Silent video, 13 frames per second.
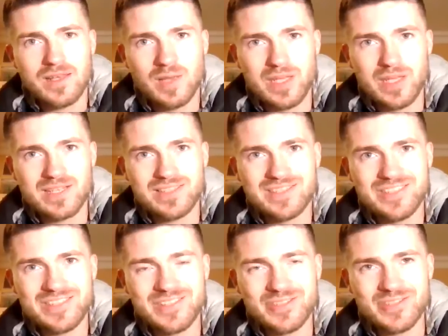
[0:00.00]
You
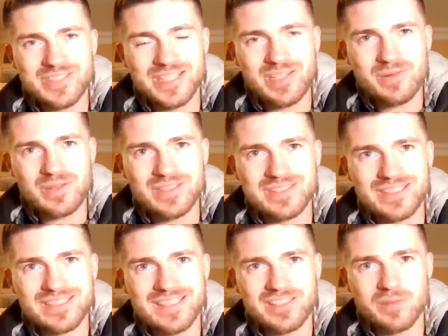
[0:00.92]
just seen the
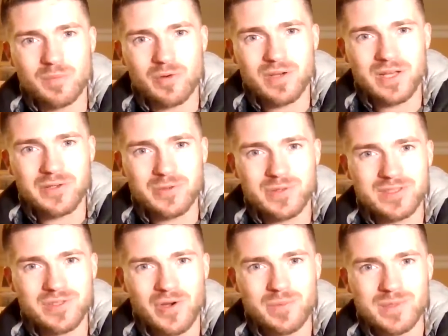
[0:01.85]
success of Morocco in
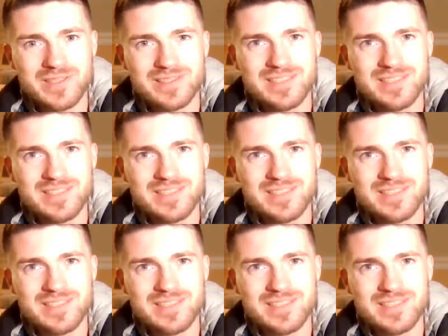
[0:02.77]
this tournament.